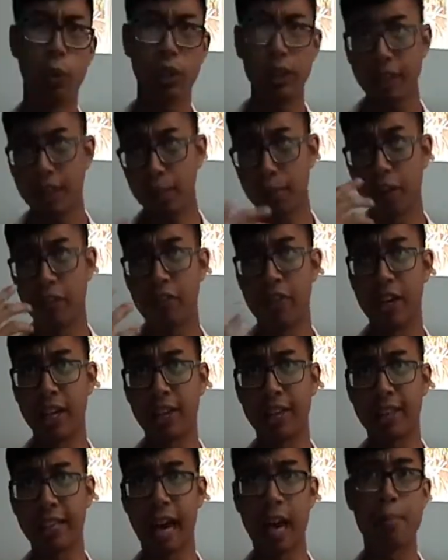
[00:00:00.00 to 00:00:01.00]
Now, one of the
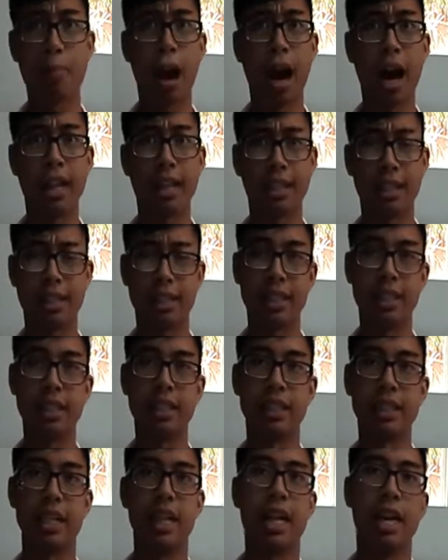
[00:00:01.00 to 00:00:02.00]
prevailing
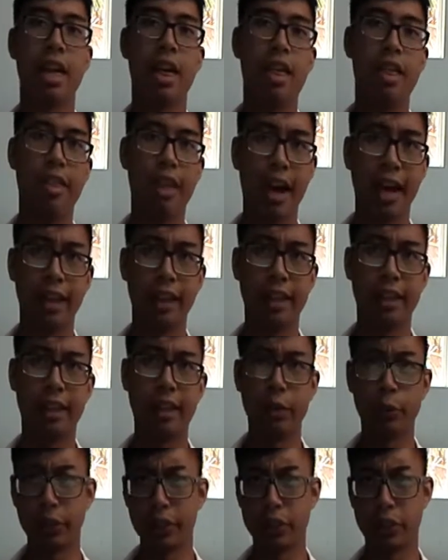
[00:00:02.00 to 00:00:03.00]
hypotheses that
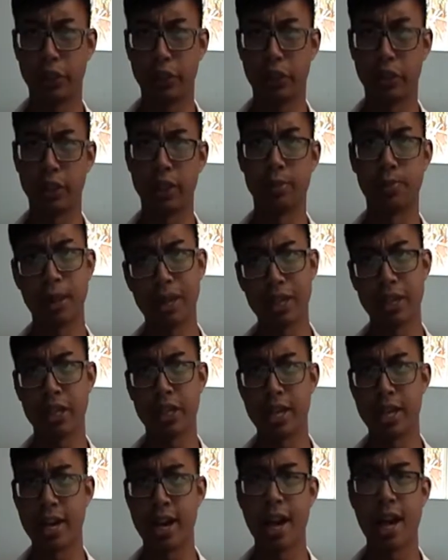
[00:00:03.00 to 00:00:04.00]
the researchers
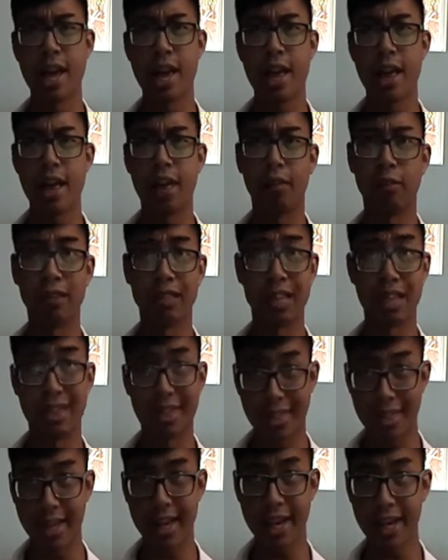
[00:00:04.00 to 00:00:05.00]
mentioned was a
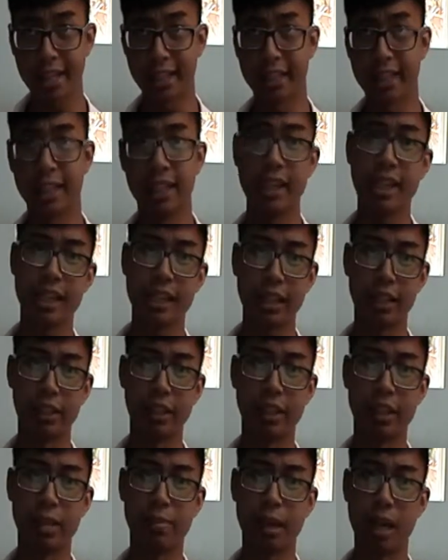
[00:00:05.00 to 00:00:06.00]
thing
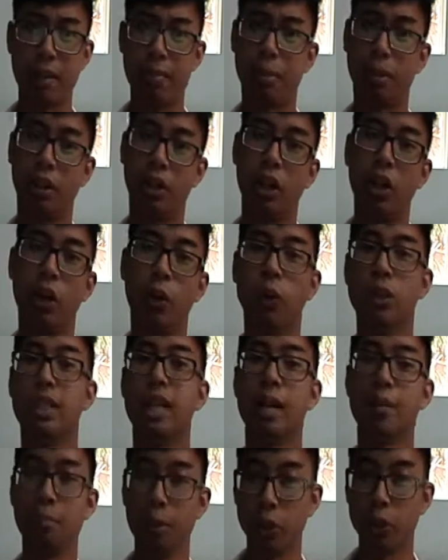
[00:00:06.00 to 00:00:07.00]
here in this paper
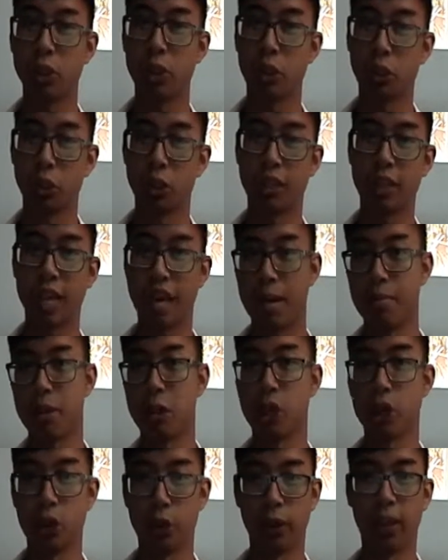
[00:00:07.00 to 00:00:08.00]
was that mosasaurs came
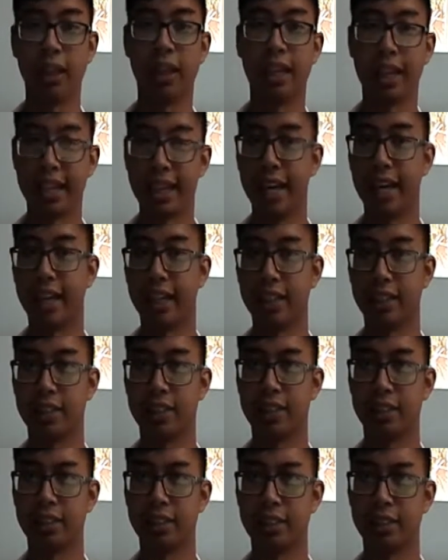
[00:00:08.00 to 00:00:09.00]
ashore to lay
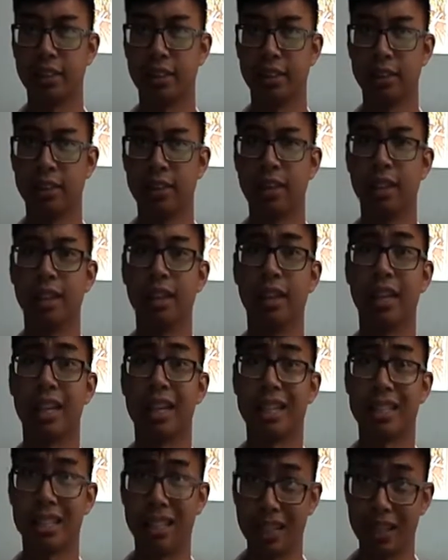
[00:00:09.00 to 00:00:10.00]
eggs,
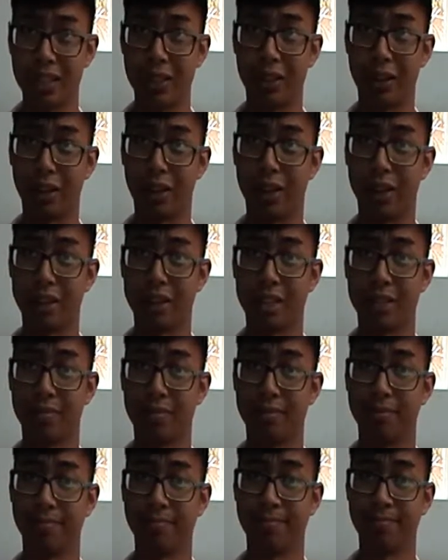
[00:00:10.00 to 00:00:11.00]
like sea
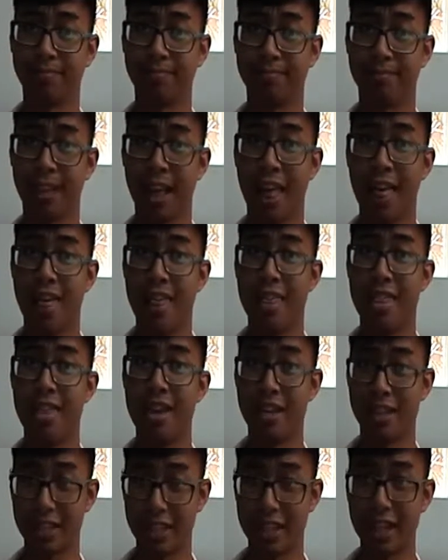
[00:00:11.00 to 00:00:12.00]
turtles.
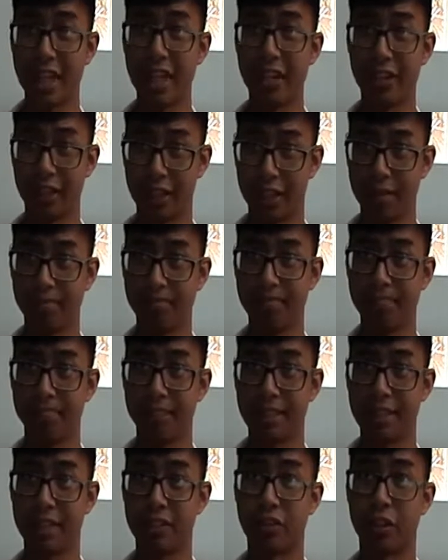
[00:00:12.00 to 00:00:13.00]
This theory
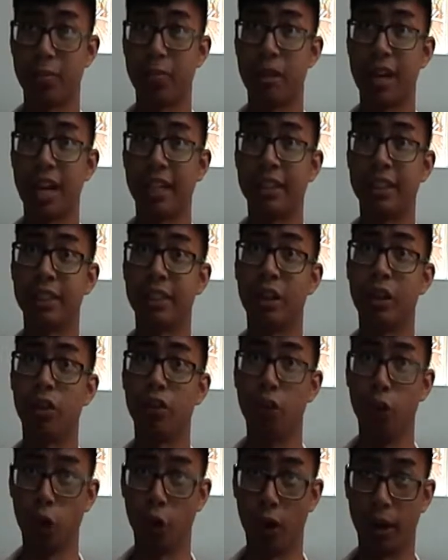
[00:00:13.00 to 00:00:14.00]
is from
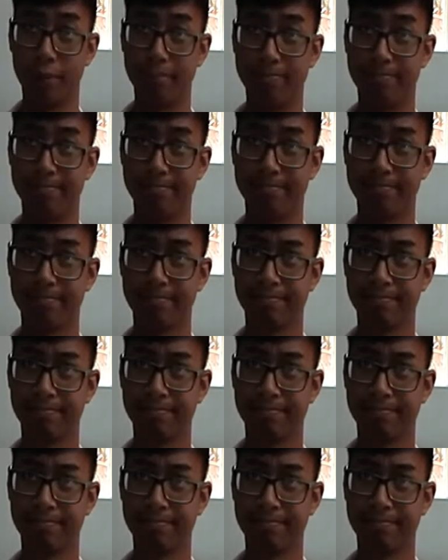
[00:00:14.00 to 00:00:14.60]
1904.